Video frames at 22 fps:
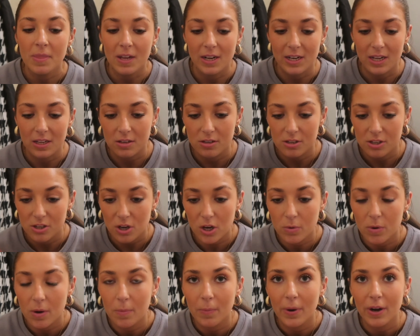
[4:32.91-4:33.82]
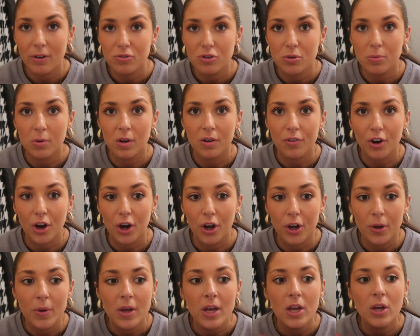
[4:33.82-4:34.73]
I need to decide what I'm wearing
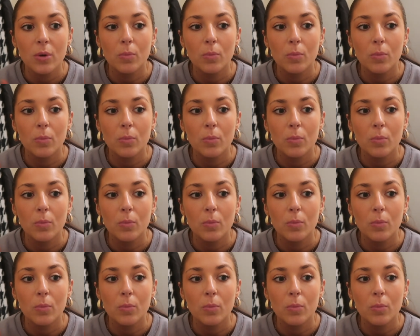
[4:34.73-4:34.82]
tomorrow.